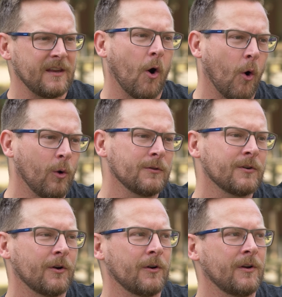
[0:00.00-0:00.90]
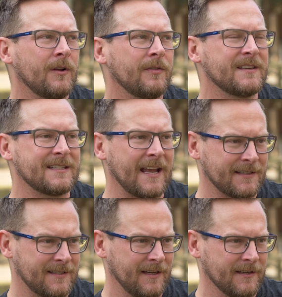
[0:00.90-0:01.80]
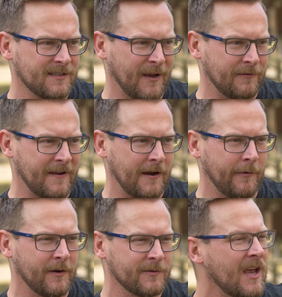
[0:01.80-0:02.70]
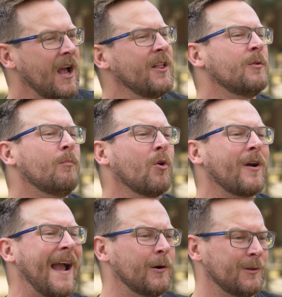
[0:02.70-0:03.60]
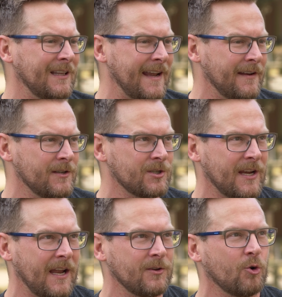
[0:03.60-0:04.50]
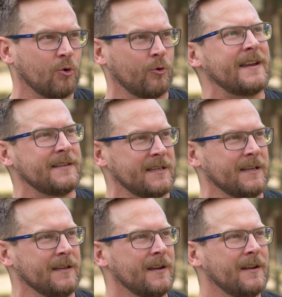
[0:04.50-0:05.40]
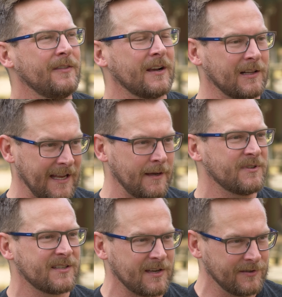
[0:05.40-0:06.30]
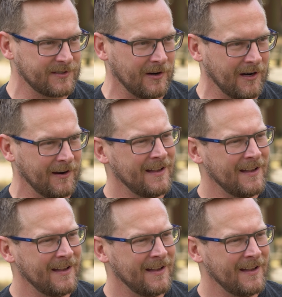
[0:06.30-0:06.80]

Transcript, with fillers: the older the text is about fire eaters, the more outlandish and crazy the claimed stunts are.